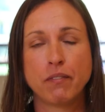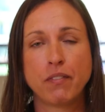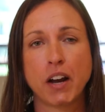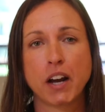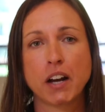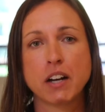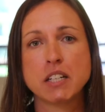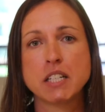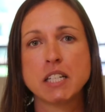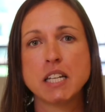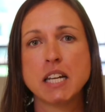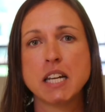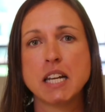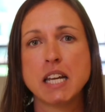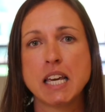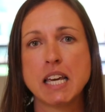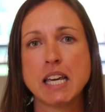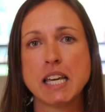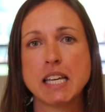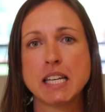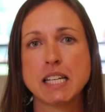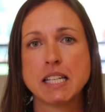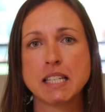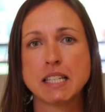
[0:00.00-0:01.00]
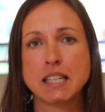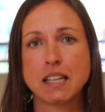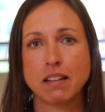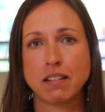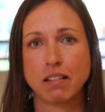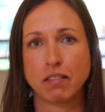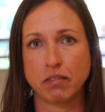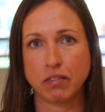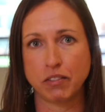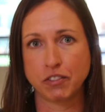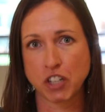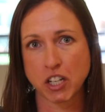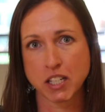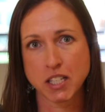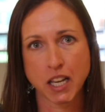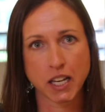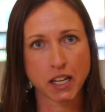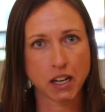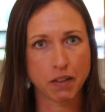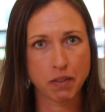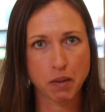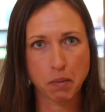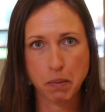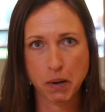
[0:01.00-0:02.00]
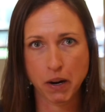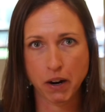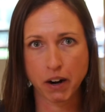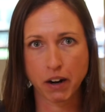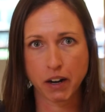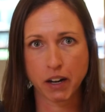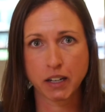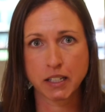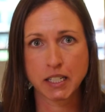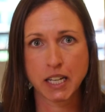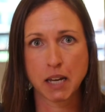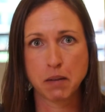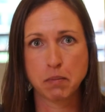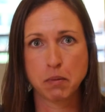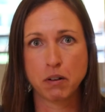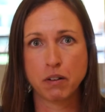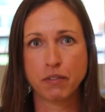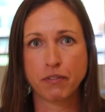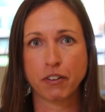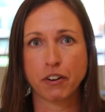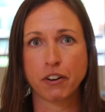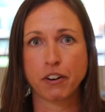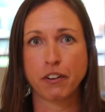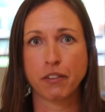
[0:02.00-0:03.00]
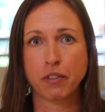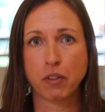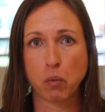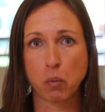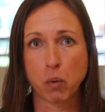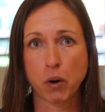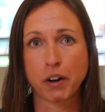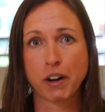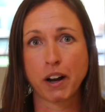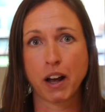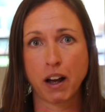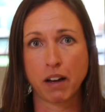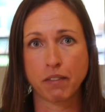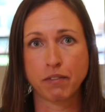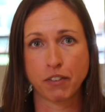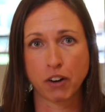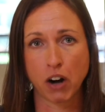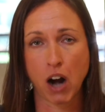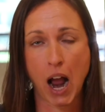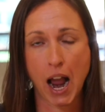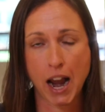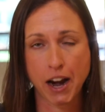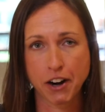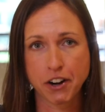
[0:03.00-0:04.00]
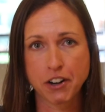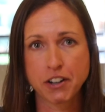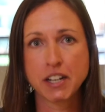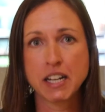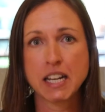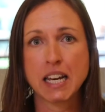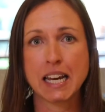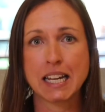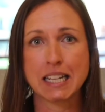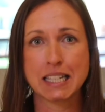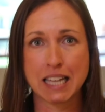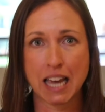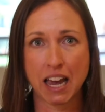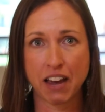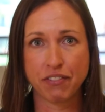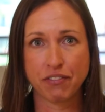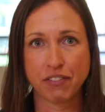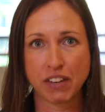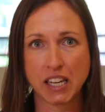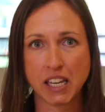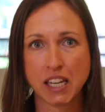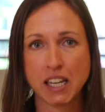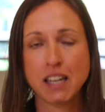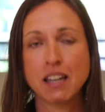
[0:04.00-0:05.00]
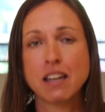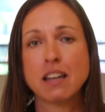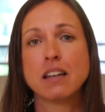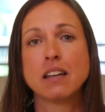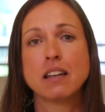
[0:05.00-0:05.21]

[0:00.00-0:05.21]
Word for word: Ferritin is, just like on the periodic table for the word for iron, it's Fe.